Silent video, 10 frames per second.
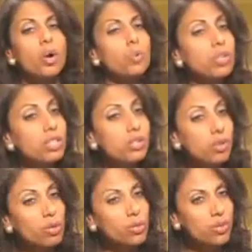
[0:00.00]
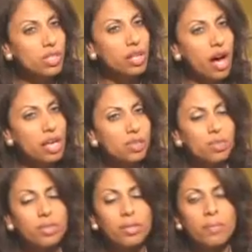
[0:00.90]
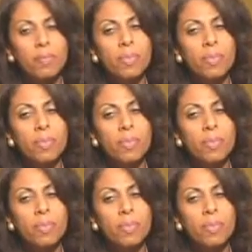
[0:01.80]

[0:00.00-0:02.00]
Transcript: wounded soldiers in the hospital.